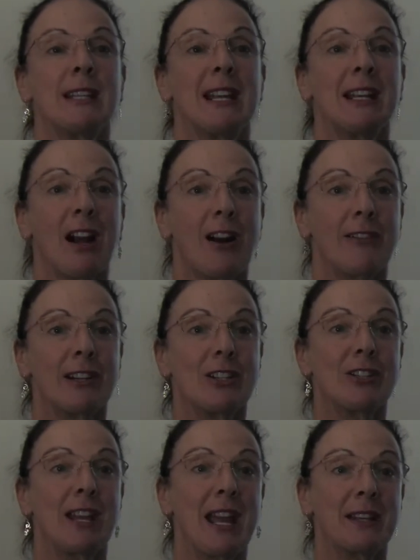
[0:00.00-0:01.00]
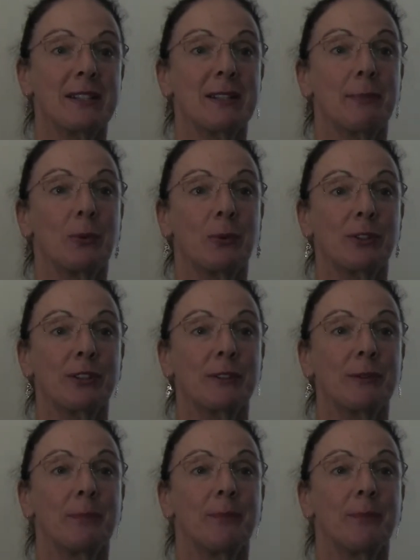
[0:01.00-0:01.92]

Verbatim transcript: encouraged and supported.